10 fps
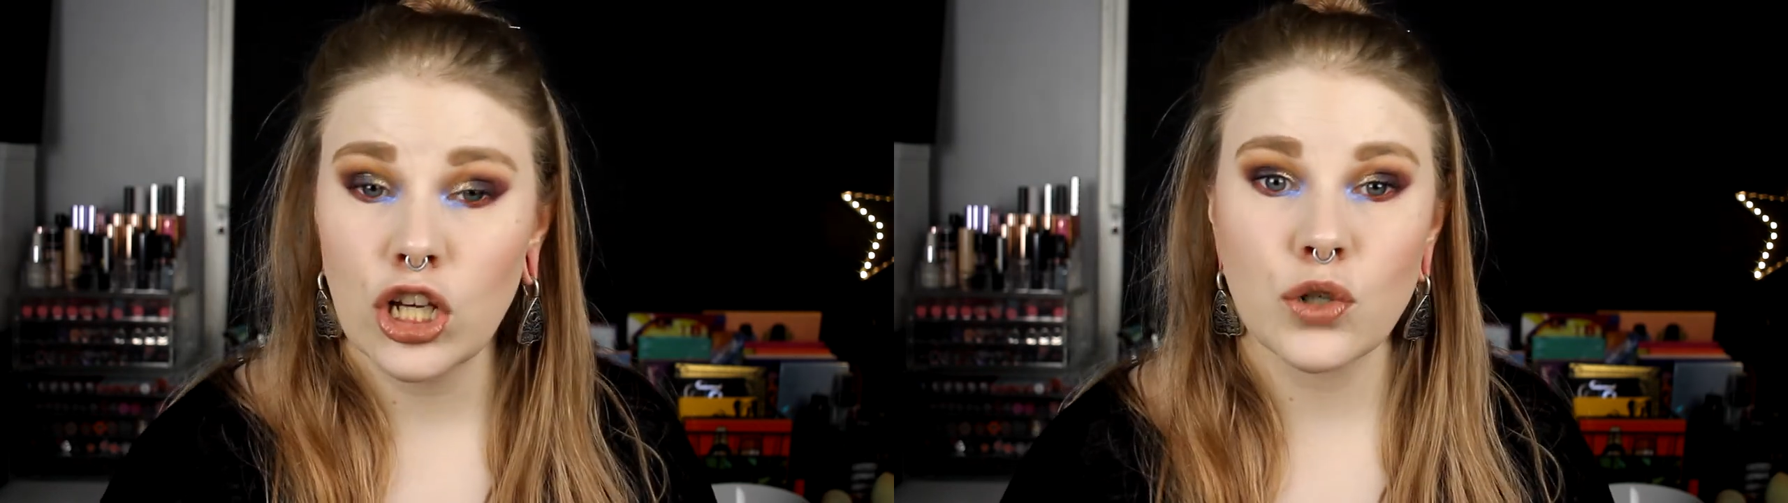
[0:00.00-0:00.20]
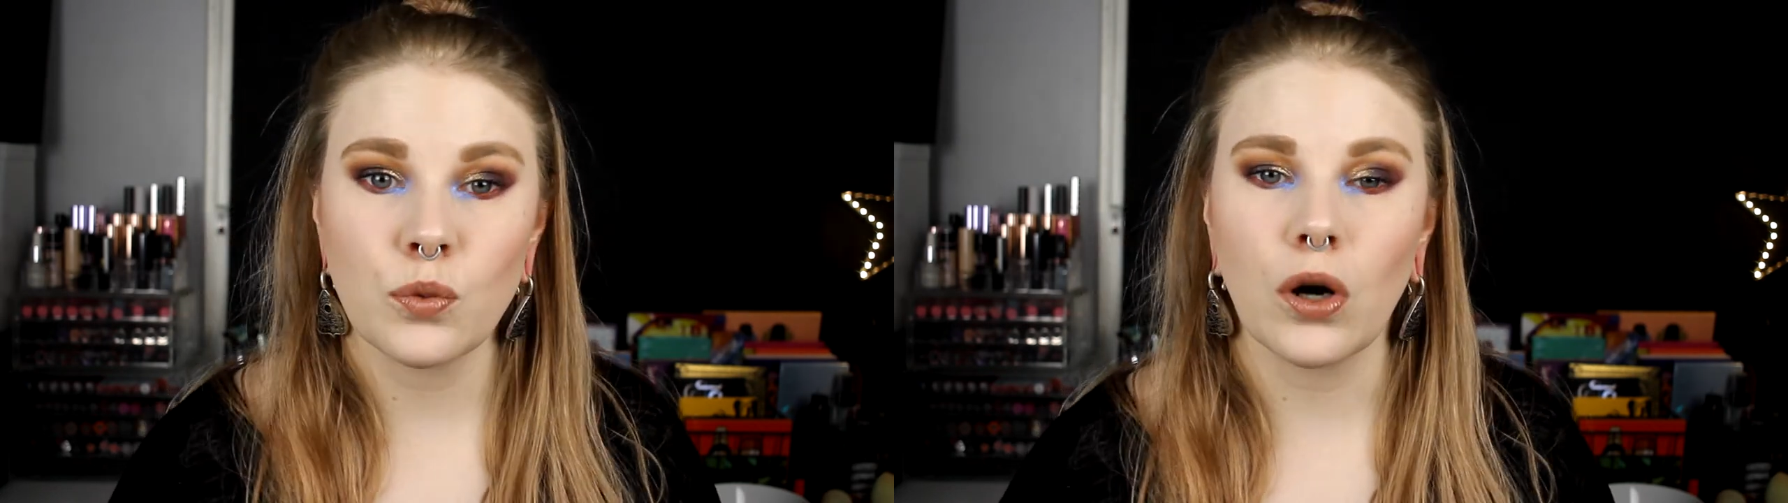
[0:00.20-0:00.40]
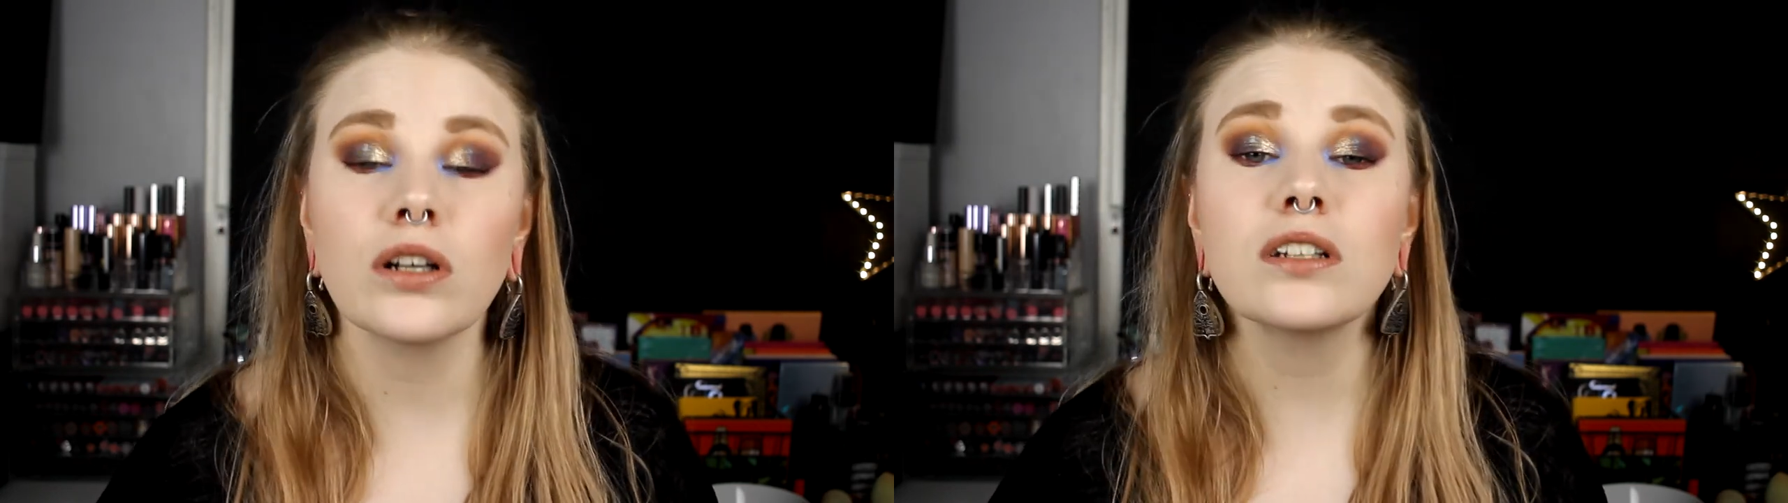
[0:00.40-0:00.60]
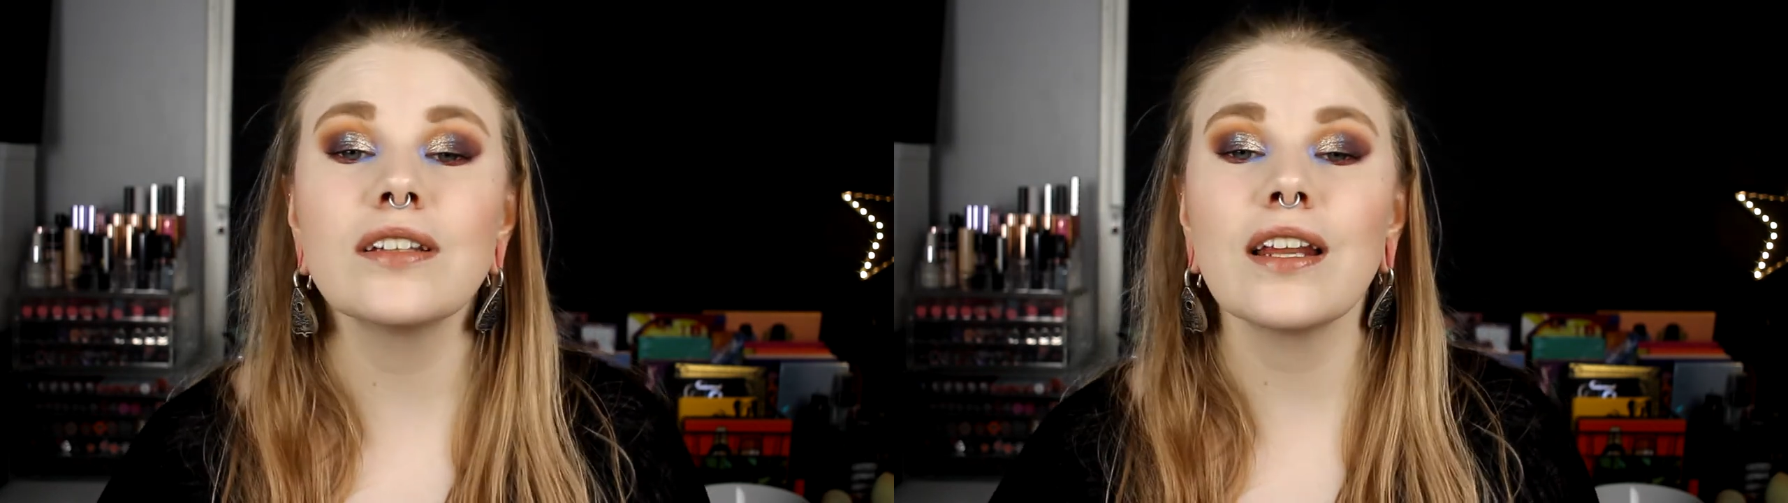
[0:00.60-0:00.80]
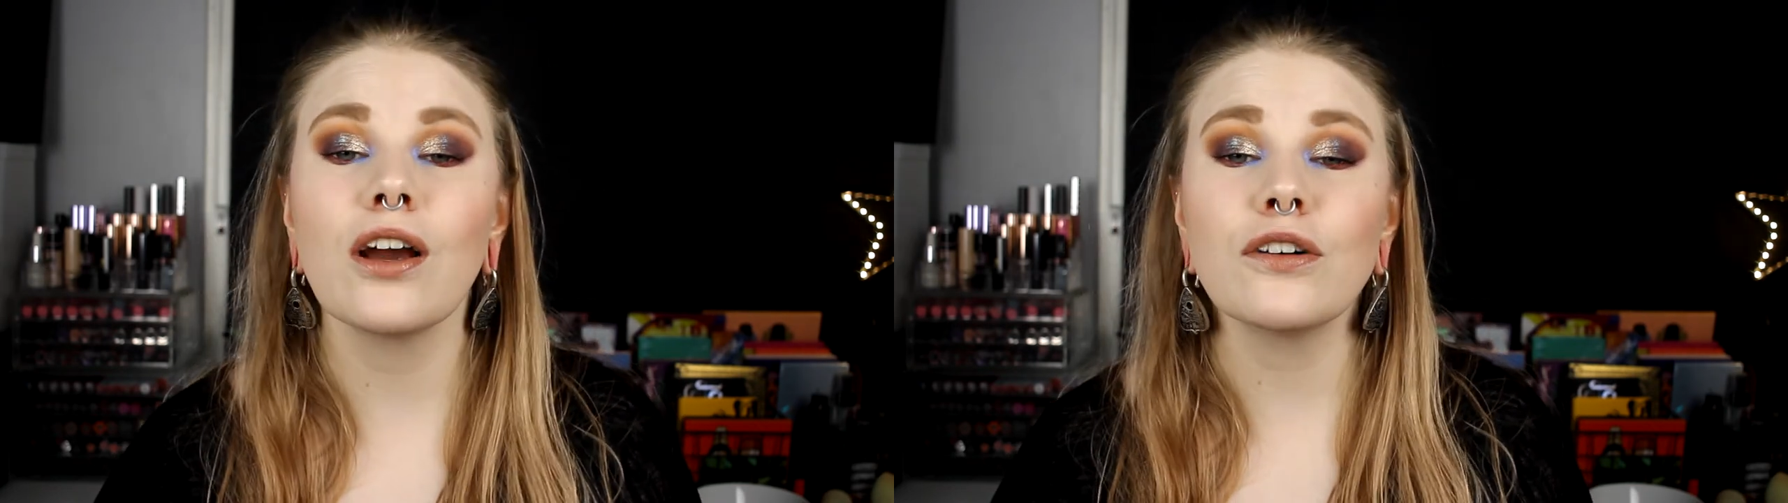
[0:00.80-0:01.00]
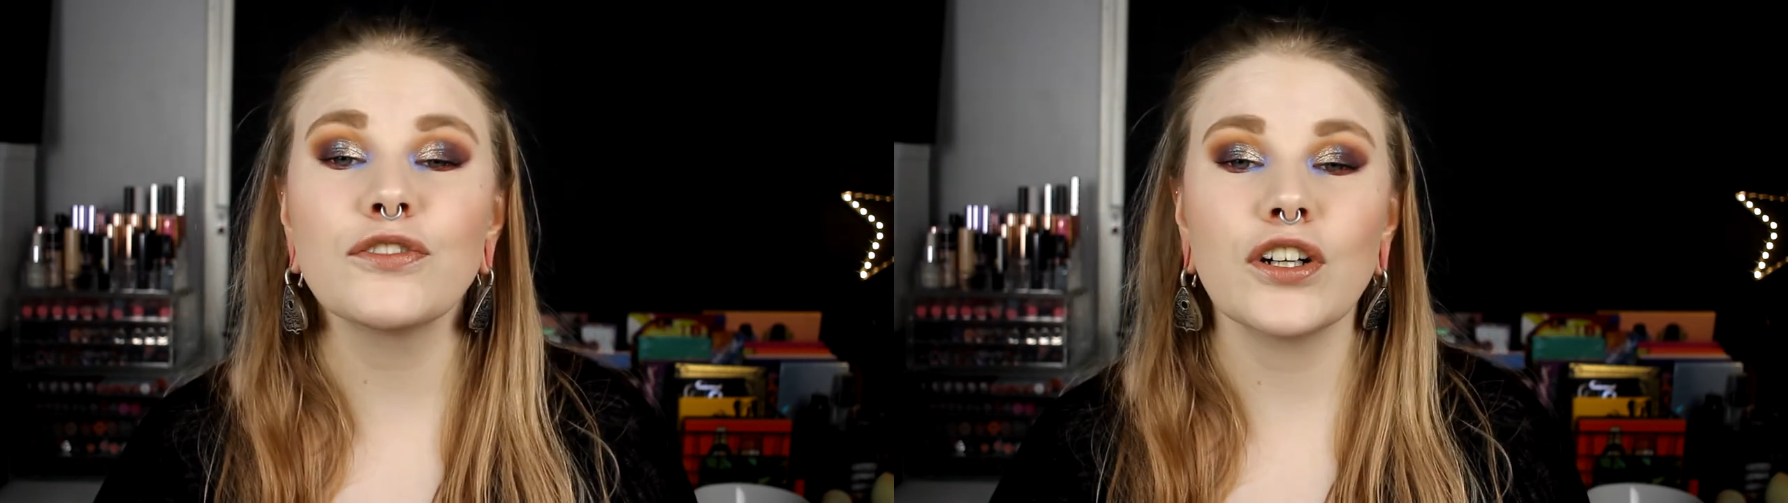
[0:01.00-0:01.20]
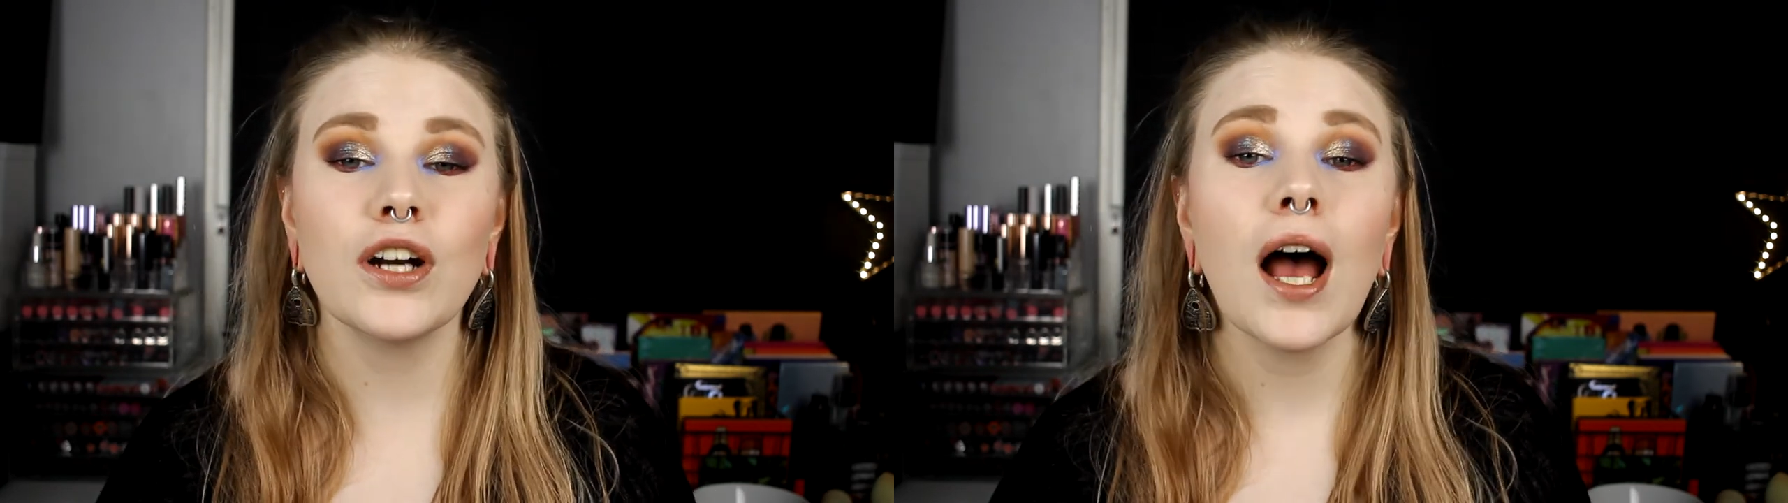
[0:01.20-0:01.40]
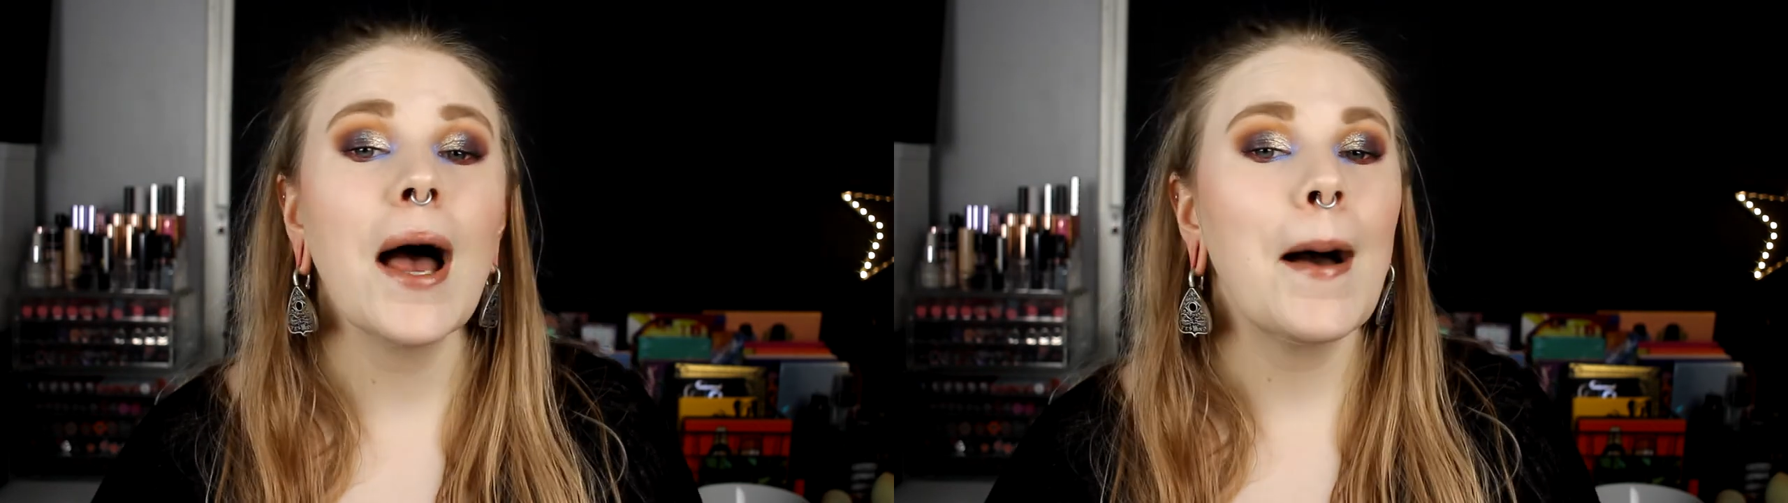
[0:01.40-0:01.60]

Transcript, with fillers: to work the day after.